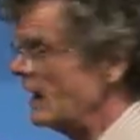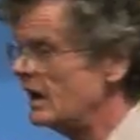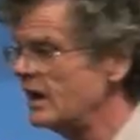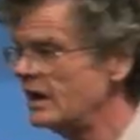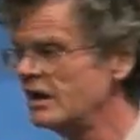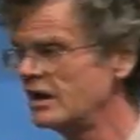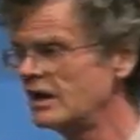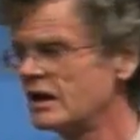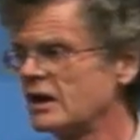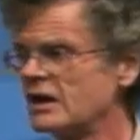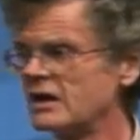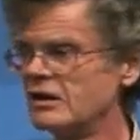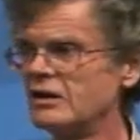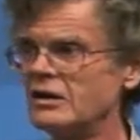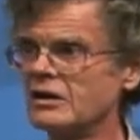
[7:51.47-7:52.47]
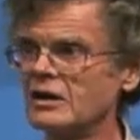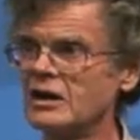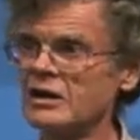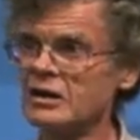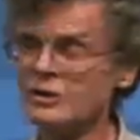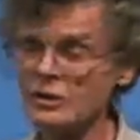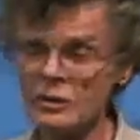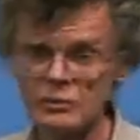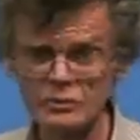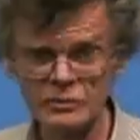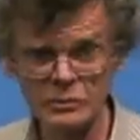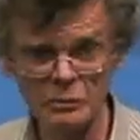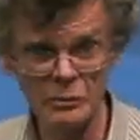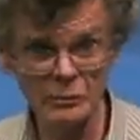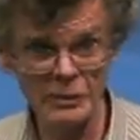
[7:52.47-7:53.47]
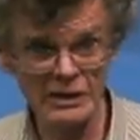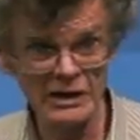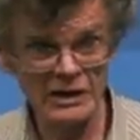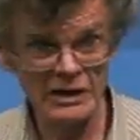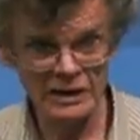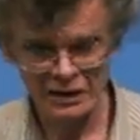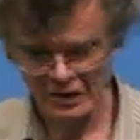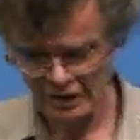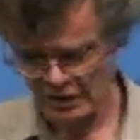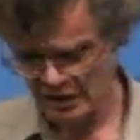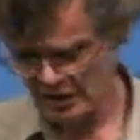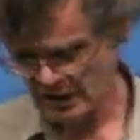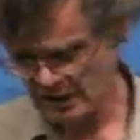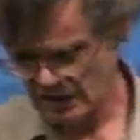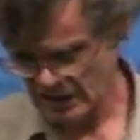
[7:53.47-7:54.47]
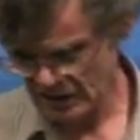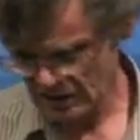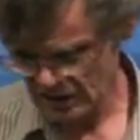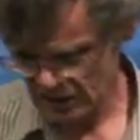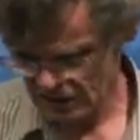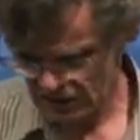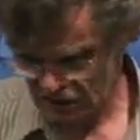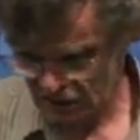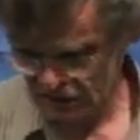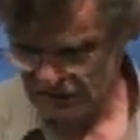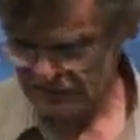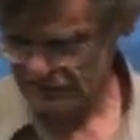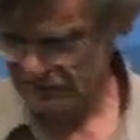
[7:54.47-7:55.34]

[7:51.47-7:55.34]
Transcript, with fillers: A, uh, an adult human being, uh, a going